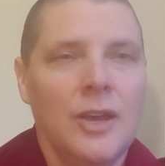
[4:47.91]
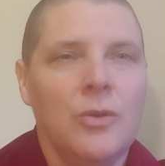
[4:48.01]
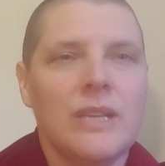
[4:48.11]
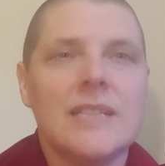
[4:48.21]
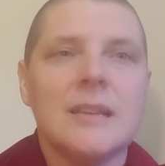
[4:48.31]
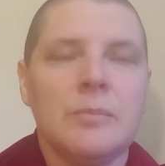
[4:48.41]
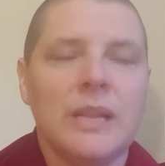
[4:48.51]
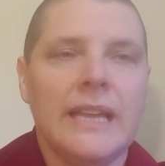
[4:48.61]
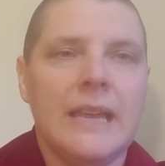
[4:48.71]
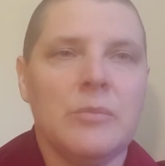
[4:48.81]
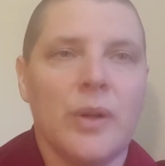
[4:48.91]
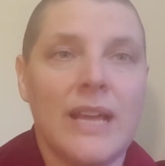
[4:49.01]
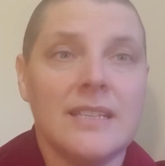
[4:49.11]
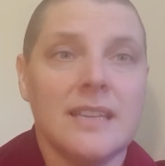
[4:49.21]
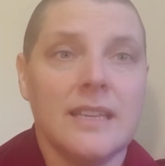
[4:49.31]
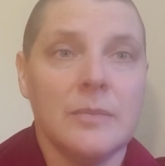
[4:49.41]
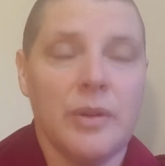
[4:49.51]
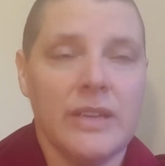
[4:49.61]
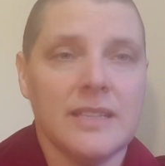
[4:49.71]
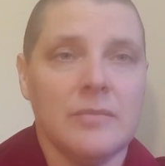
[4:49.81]
We're simply embracing the
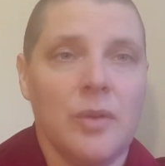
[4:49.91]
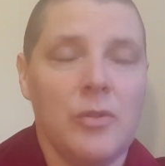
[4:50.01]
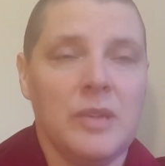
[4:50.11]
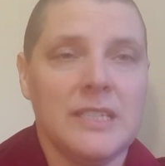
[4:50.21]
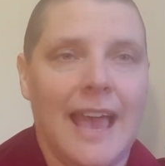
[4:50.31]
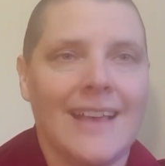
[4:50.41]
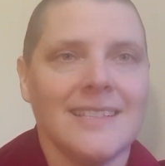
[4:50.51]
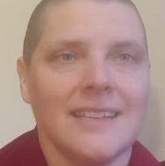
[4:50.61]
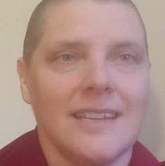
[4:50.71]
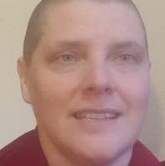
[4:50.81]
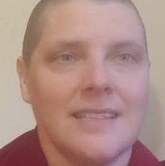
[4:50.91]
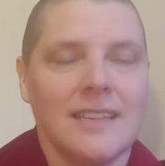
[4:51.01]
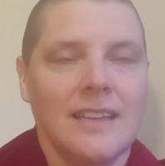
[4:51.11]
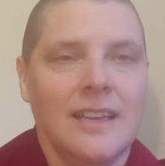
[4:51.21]
present moment as it is